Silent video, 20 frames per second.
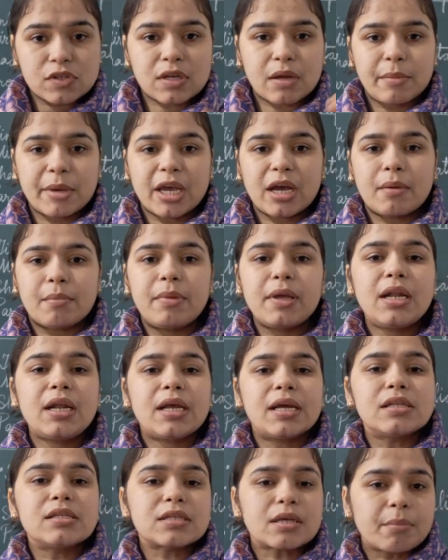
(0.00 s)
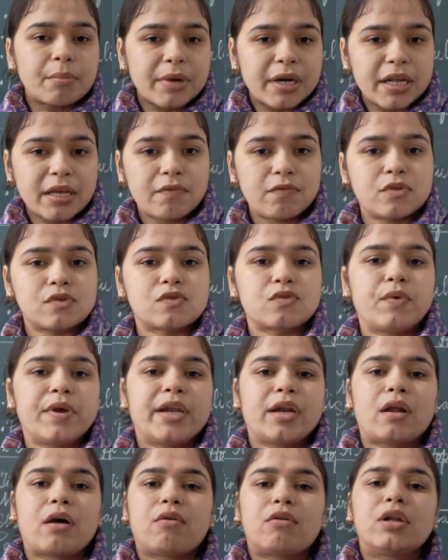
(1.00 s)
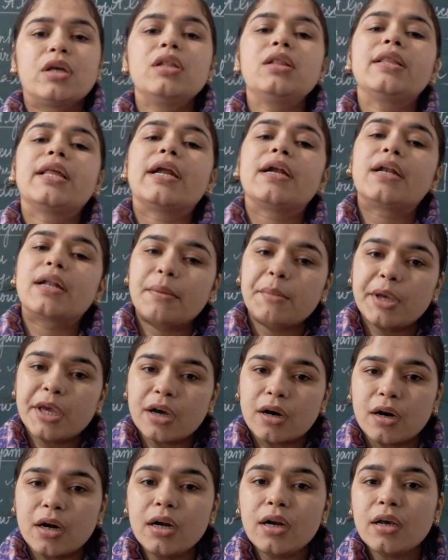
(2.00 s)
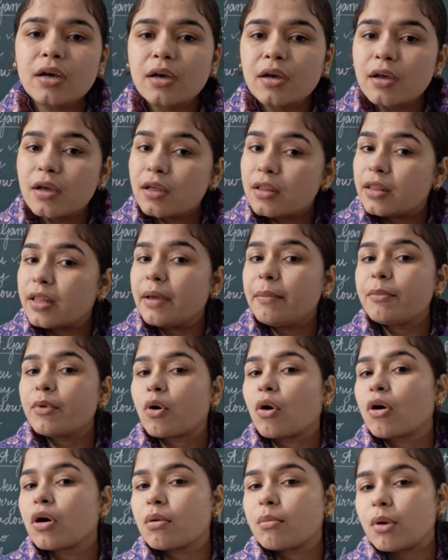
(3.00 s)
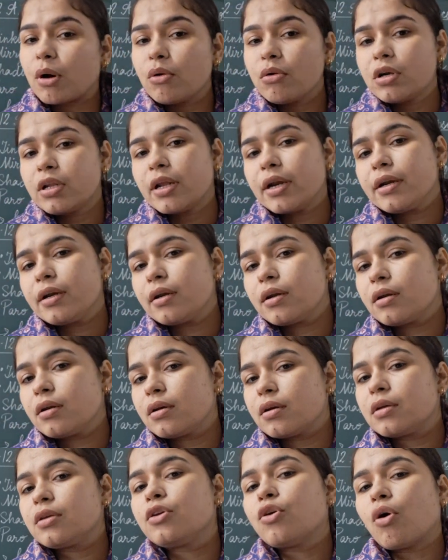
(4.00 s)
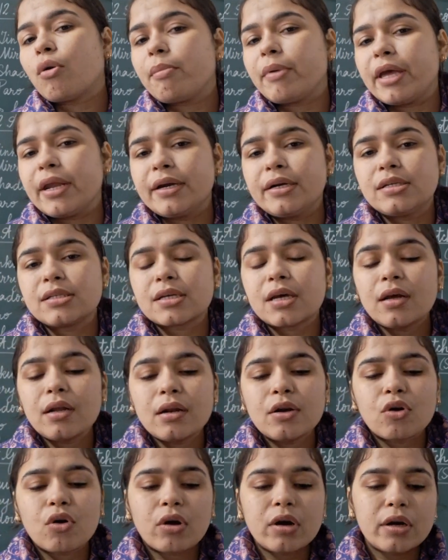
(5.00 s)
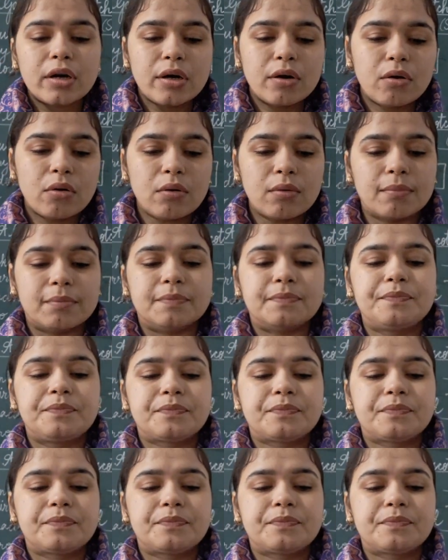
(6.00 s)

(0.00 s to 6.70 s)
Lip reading: coming uphill and somebody was going downhill, that time I heard them talk about that your parents are not at home.